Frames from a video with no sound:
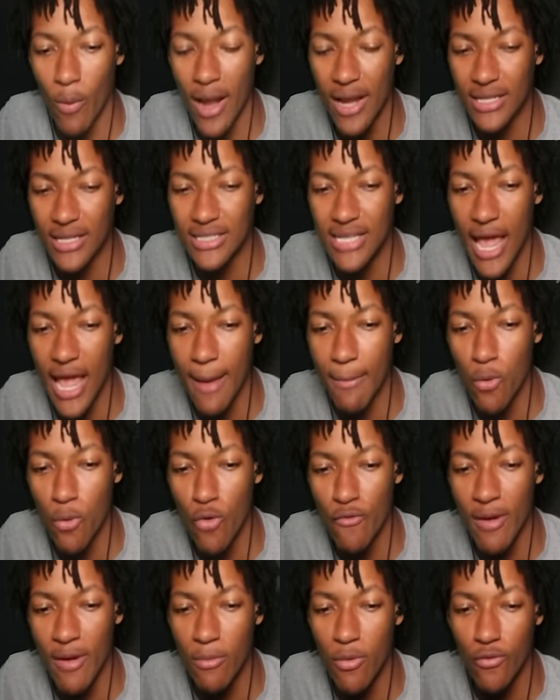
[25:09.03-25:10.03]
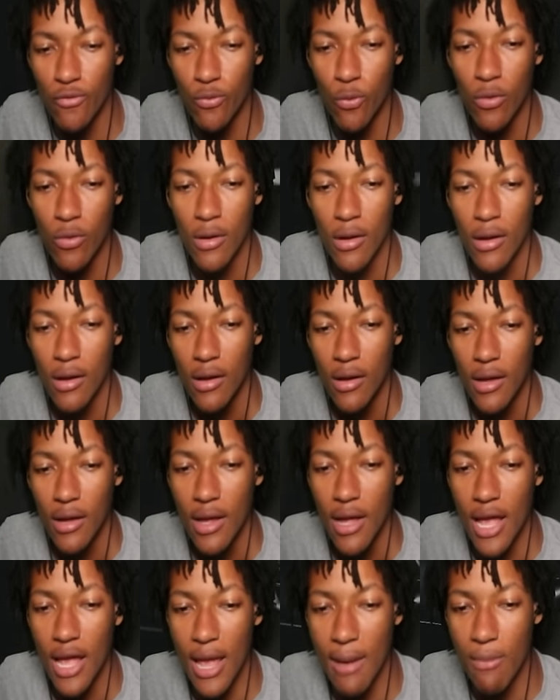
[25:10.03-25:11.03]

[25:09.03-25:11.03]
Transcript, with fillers: this game move, it move, it